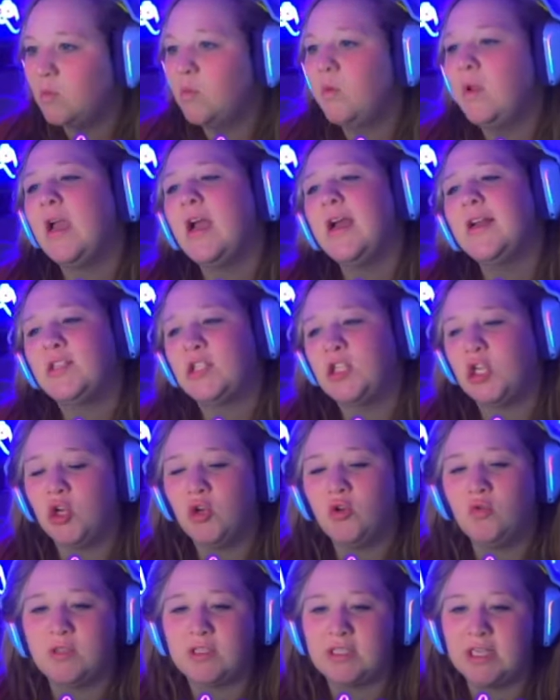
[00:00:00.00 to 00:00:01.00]
we got
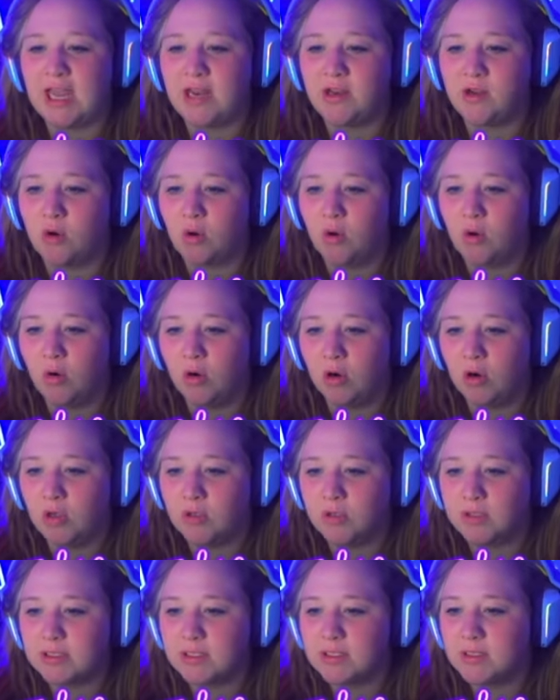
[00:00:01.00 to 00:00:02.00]
two dead
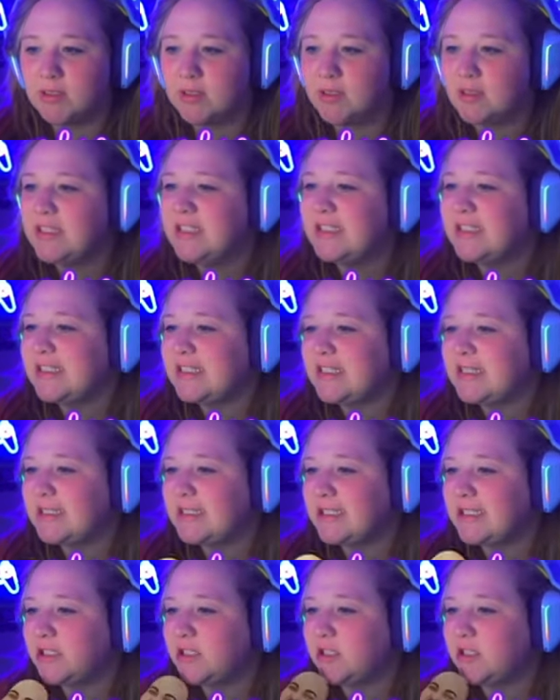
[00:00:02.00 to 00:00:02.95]
corals. Gosh